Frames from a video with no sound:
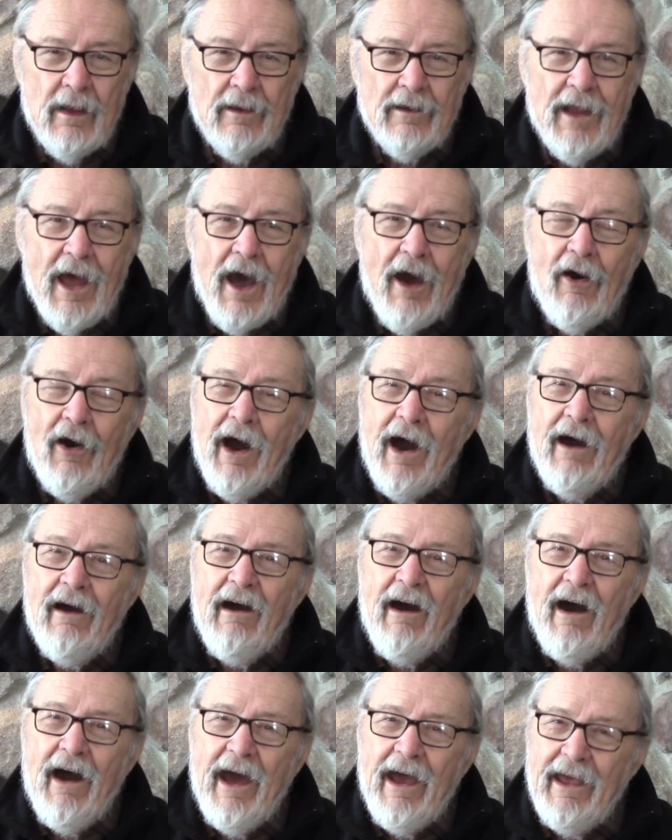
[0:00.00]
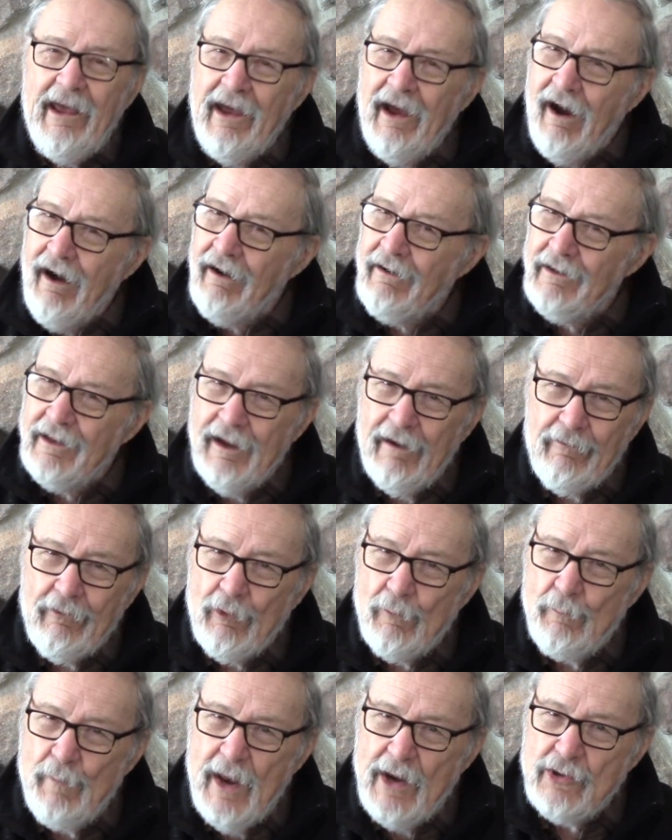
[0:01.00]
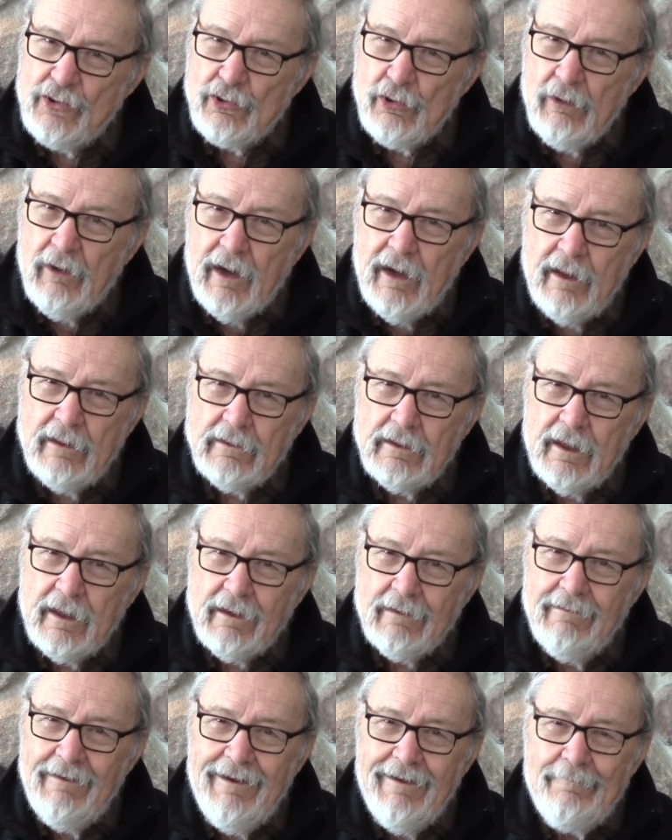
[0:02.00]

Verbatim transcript: Now, I hardly ever measure anything.